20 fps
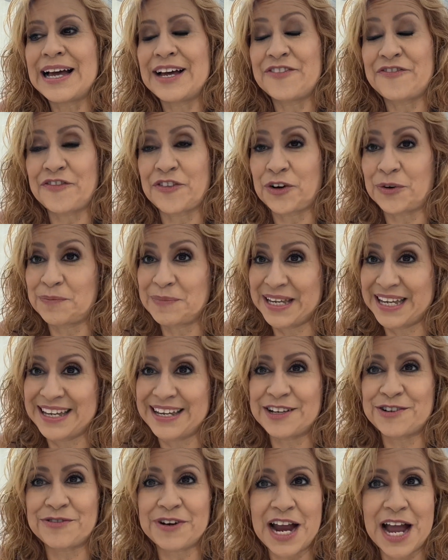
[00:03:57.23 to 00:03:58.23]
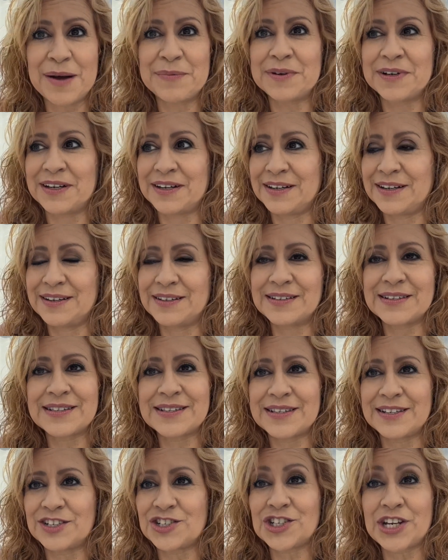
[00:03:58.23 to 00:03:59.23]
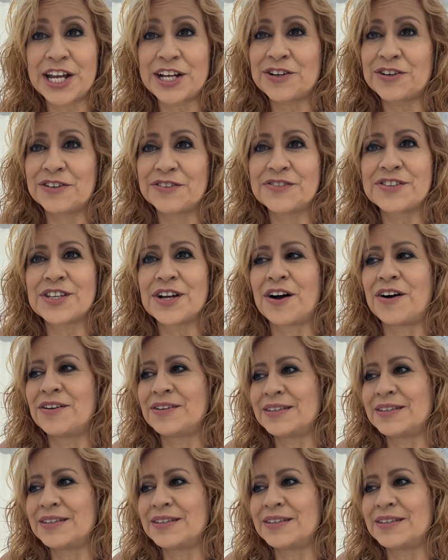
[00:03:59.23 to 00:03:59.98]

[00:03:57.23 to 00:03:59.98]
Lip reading: For me, grab a shaker of salt